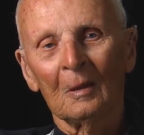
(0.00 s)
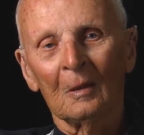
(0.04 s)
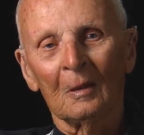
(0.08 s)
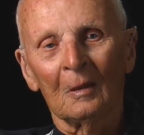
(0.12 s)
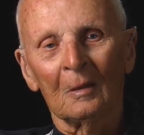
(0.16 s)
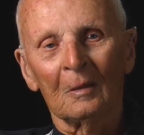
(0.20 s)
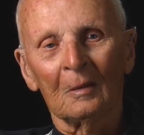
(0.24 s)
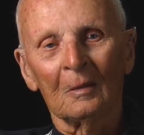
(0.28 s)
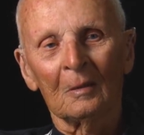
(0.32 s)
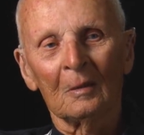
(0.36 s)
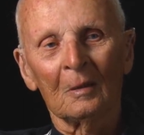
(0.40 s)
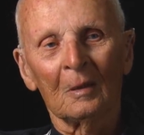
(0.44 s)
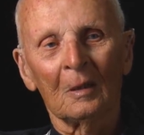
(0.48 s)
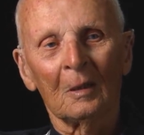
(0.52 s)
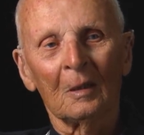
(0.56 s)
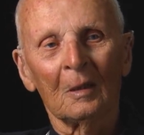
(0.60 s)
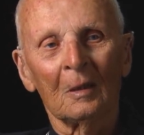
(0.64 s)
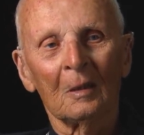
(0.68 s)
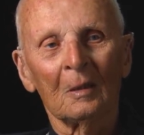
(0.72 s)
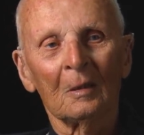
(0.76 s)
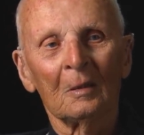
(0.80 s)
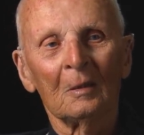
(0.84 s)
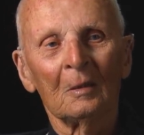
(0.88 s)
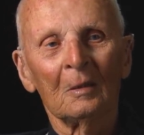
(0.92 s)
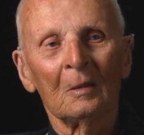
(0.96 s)
And
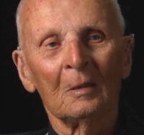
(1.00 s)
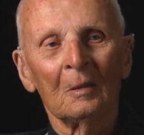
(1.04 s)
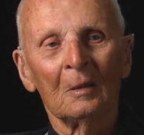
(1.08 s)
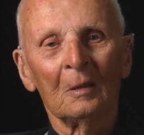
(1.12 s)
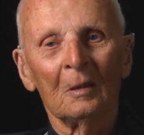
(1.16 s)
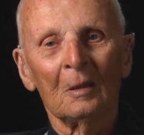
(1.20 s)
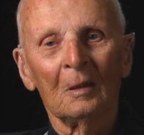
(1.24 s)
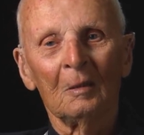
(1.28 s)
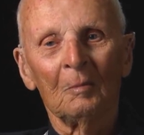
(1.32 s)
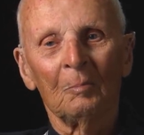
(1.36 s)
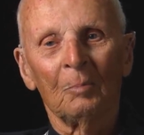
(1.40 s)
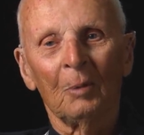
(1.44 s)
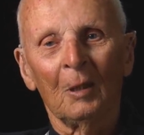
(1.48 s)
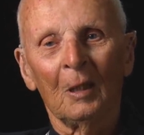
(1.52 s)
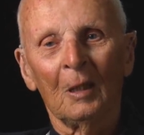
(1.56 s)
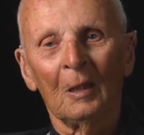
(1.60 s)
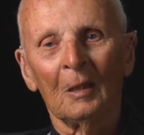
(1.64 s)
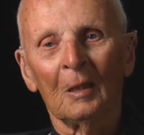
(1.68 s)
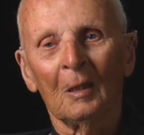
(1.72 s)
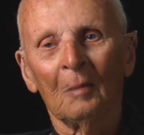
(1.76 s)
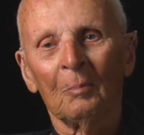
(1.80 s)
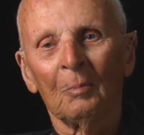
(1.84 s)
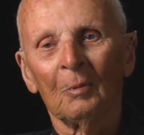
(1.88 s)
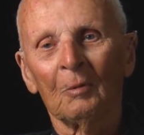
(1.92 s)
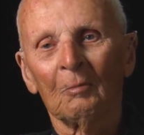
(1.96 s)
uh, he paid
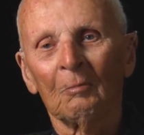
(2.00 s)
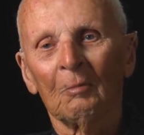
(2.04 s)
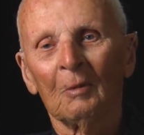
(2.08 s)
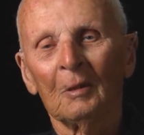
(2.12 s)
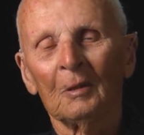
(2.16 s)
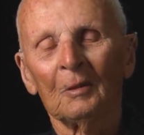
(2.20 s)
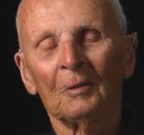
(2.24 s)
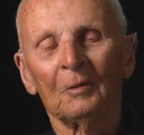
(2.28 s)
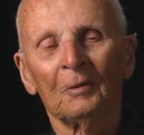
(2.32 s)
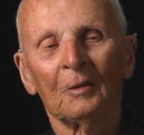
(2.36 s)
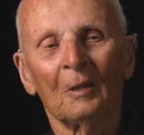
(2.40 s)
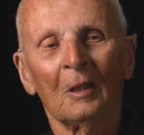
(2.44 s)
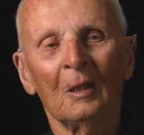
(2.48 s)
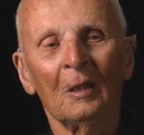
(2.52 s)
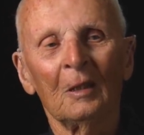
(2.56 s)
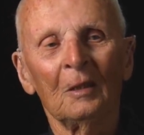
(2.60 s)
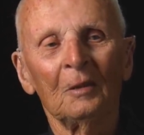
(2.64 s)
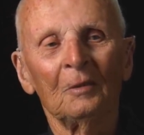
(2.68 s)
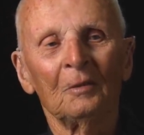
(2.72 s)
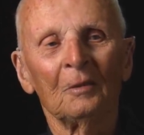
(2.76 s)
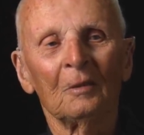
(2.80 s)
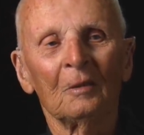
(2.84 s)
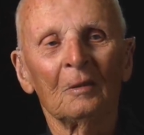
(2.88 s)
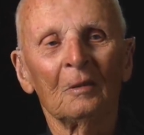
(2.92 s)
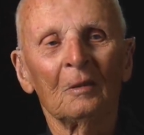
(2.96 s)
up at one
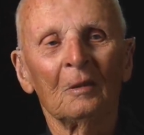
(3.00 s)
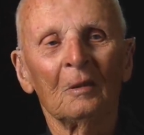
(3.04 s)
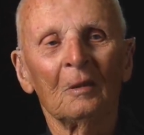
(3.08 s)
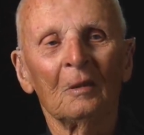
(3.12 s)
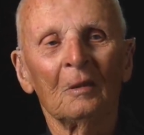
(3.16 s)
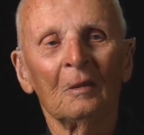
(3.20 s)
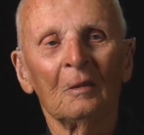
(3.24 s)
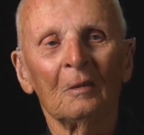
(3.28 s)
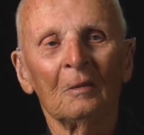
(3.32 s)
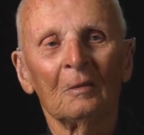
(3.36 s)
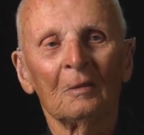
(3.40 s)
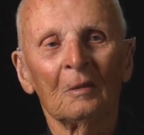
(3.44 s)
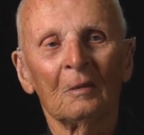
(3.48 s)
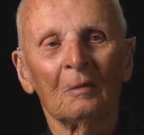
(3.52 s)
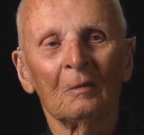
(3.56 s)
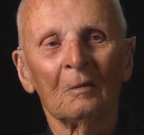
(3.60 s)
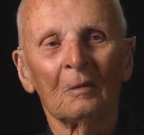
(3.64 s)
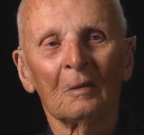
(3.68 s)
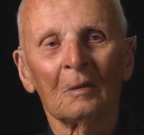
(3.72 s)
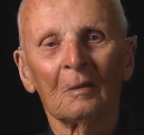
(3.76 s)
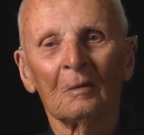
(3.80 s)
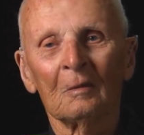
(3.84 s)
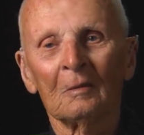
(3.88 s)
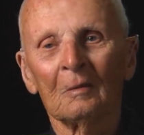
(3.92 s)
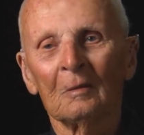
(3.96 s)
stage, and uh, so
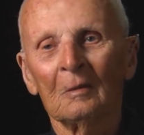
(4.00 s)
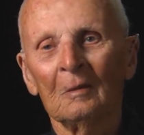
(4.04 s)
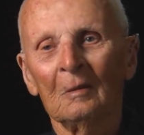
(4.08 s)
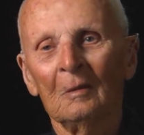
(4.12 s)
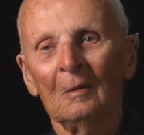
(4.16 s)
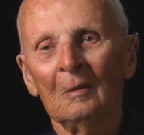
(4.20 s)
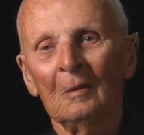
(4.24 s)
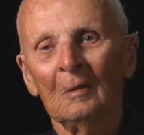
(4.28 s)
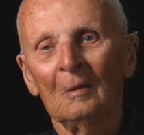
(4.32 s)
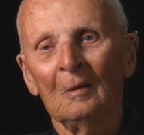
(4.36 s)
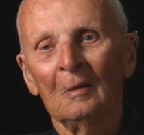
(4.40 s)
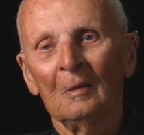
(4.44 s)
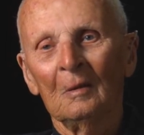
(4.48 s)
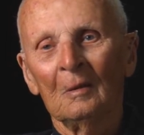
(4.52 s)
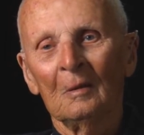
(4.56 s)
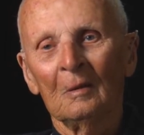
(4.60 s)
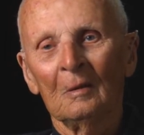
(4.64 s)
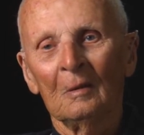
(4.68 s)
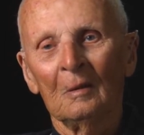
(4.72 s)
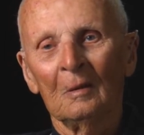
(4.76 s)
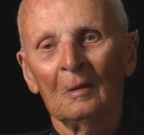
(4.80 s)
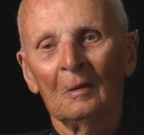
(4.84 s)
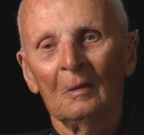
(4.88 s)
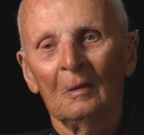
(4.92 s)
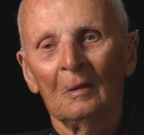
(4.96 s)
I got
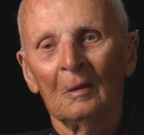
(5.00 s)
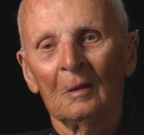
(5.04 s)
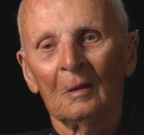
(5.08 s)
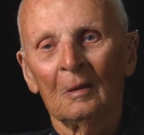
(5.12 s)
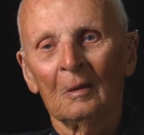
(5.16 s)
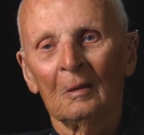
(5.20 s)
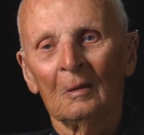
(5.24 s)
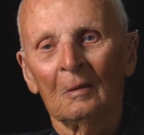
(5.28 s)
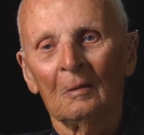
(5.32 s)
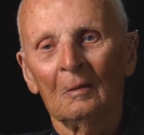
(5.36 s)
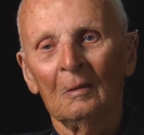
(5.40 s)
did the,